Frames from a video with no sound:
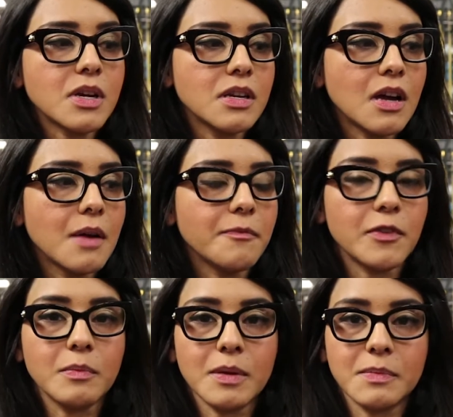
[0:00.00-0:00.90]
We're were gonna come
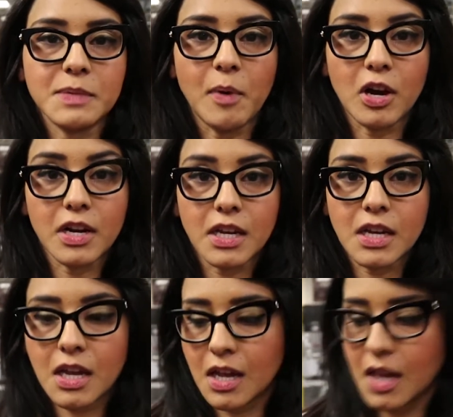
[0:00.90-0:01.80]
from him sparring
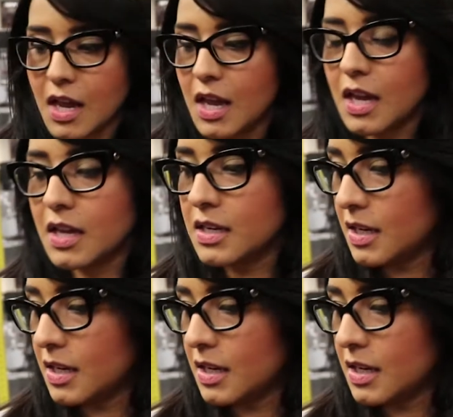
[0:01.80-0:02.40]
and